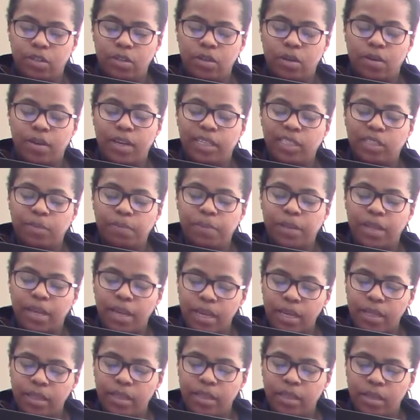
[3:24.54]

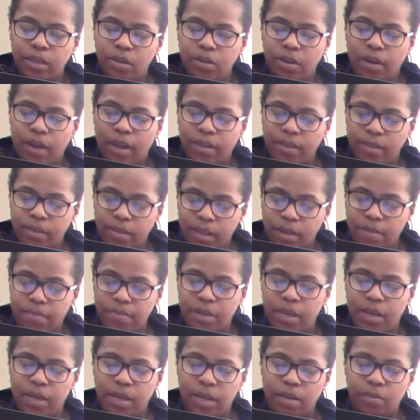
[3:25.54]
explain, them
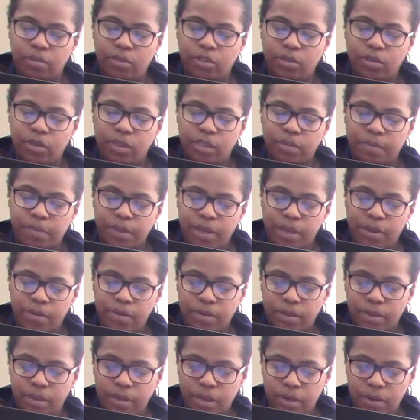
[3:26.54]
being able to explain
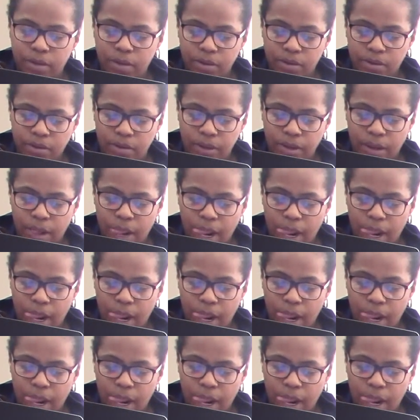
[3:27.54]
what they're doing.